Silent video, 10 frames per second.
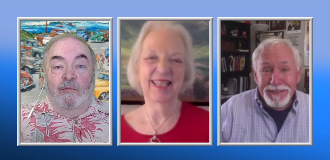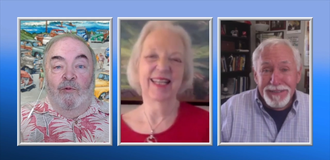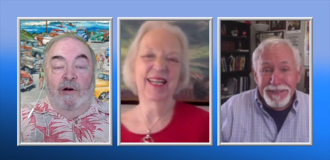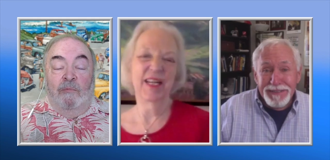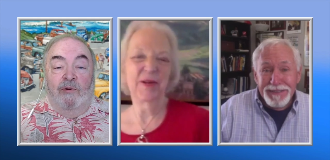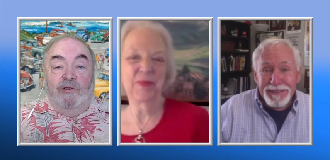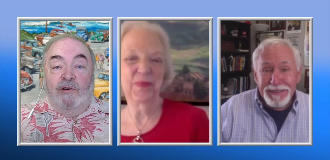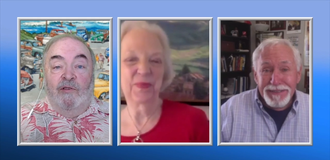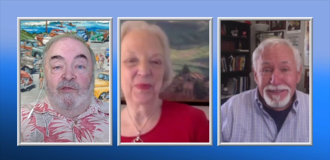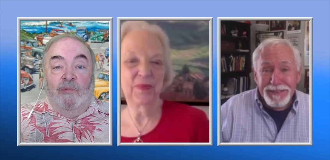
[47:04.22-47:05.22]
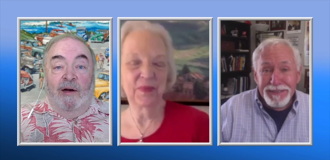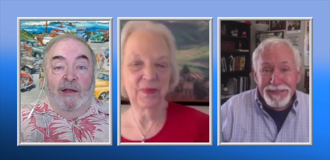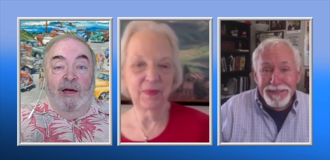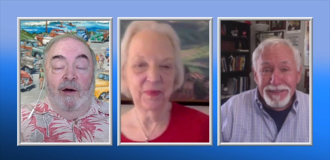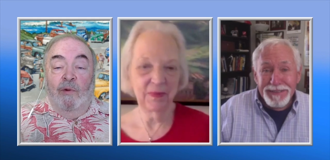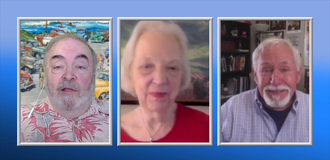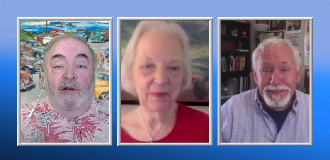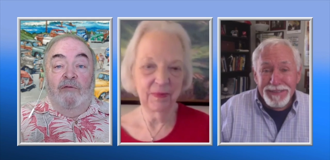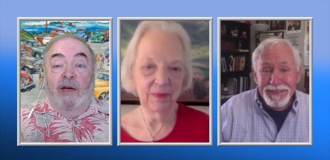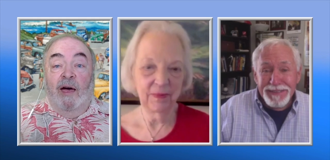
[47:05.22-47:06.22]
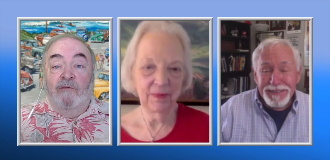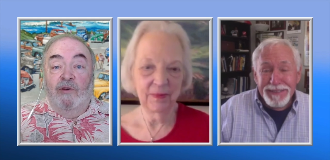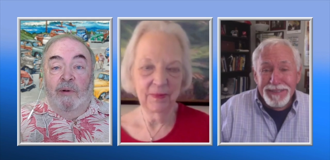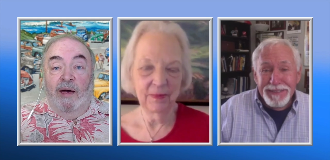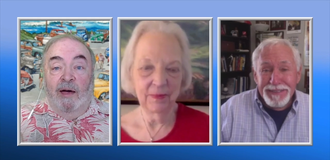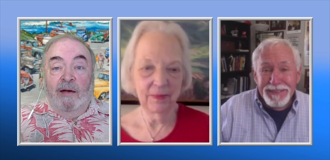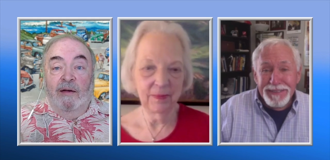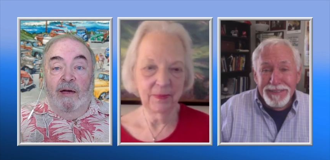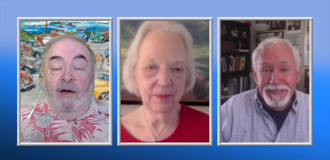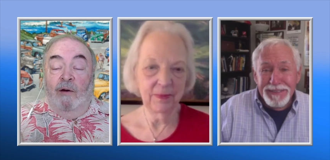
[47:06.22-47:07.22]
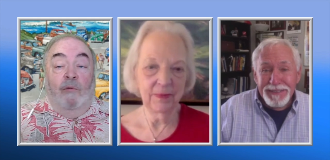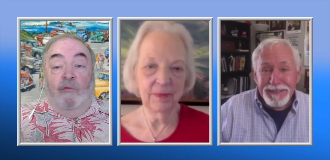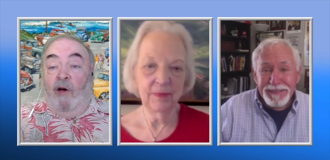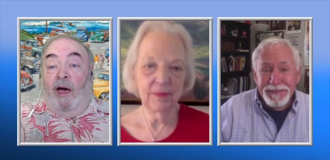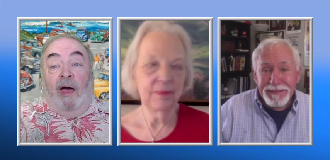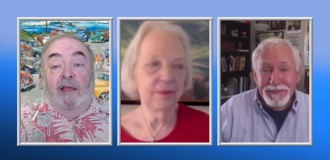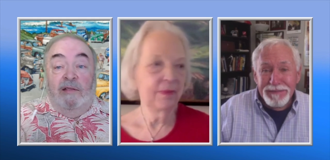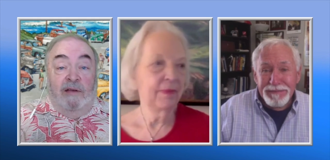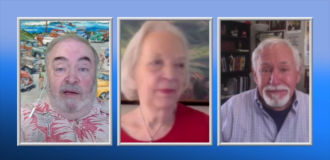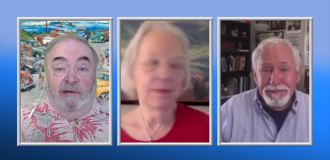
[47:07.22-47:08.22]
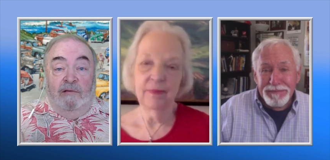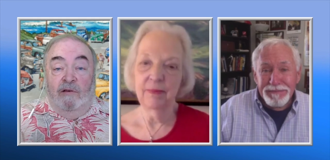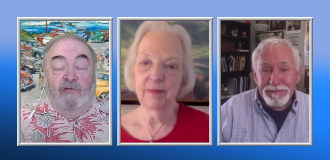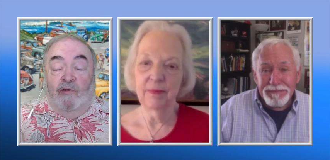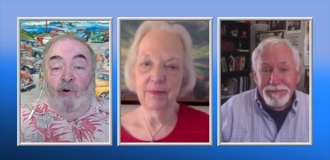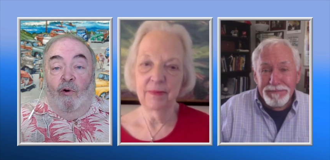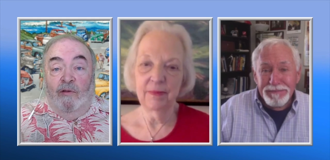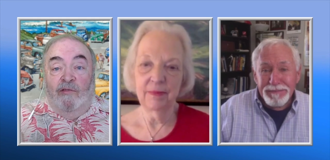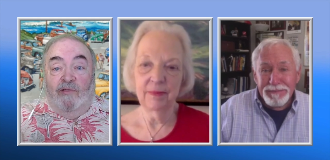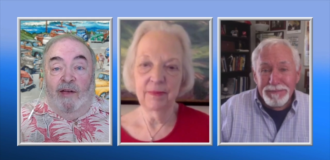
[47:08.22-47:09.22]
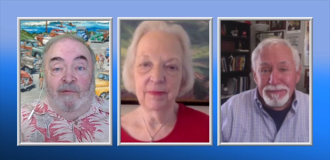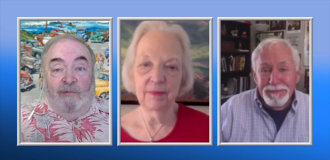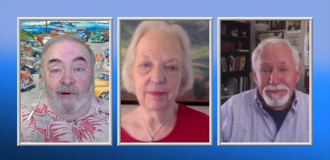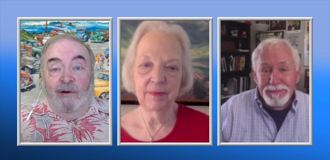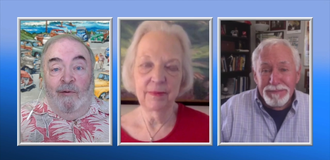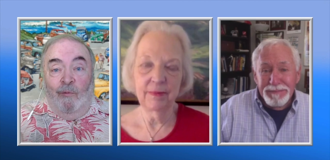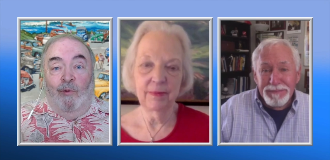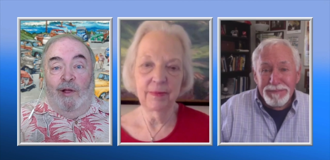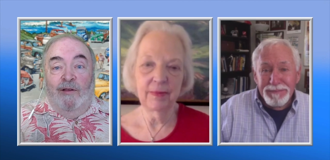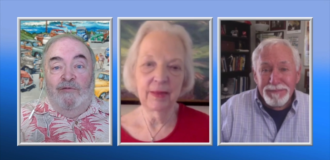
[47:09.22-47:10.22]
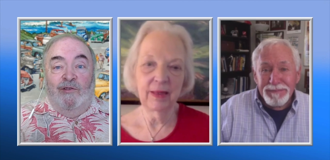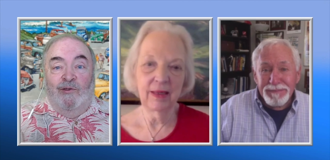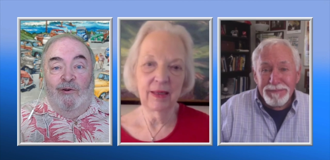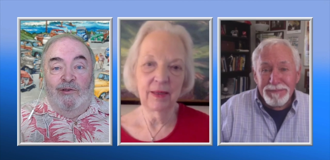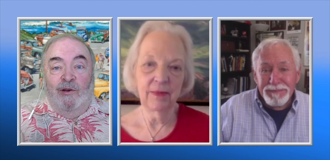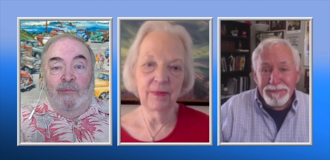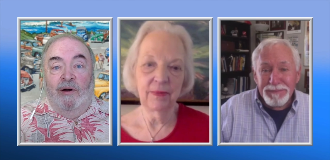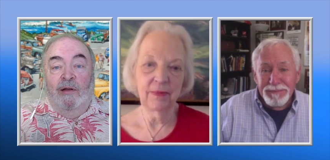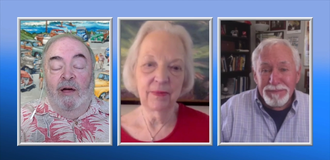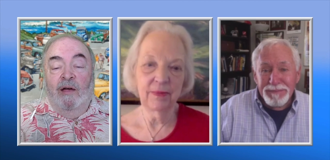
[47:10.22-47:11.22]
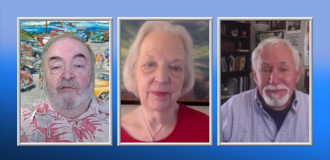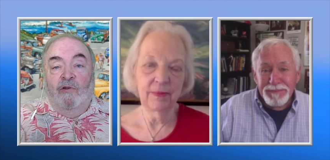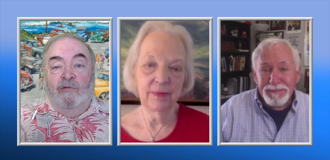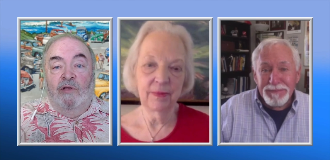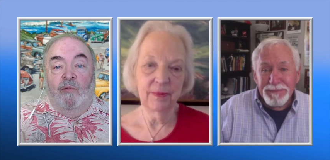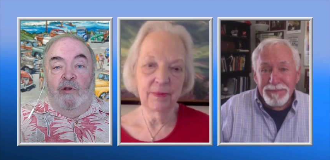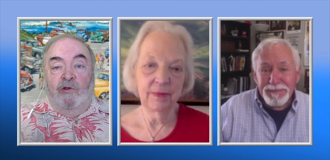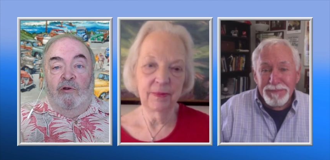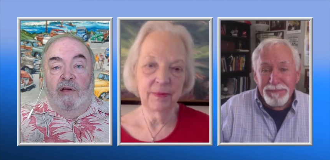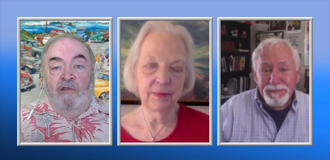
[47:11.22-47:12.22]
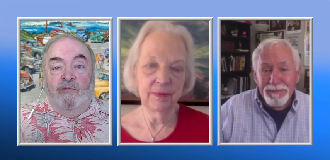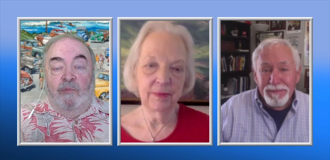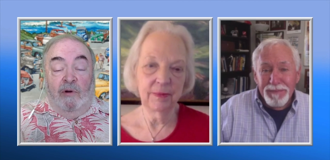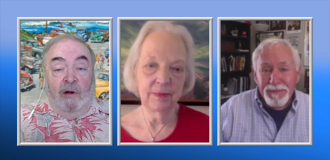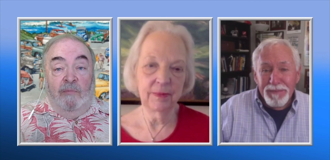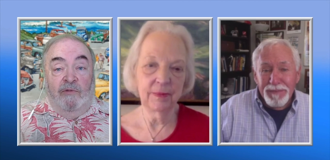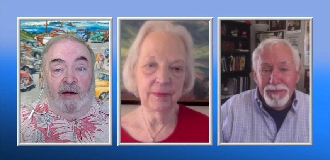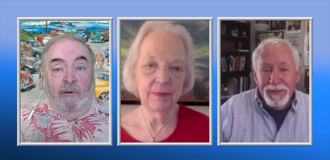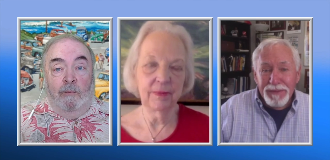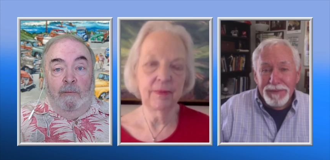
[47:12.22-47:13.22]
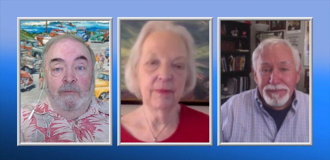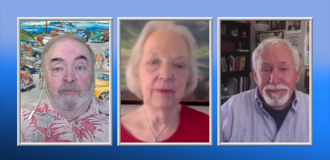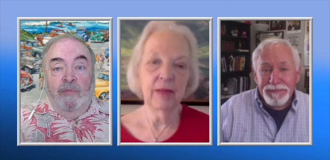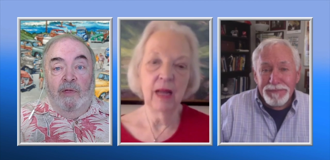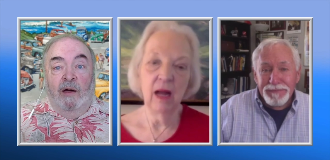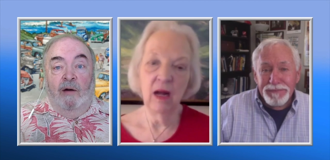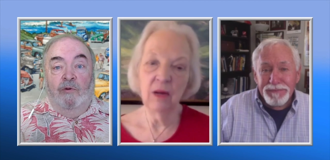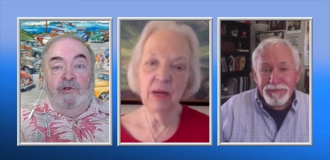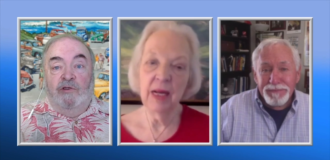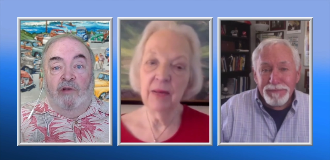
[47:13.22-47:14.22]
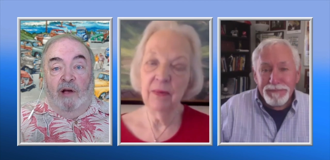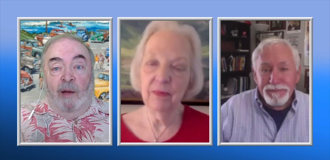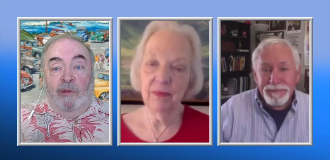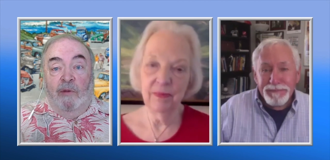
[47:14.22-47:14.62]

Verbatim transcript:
Speaker 1: We're going to put you on the spot. We'd love to have you back any day. Just call us and we'd love to talk to you. But certainly when your next book comes out uh, which All is right. a couple of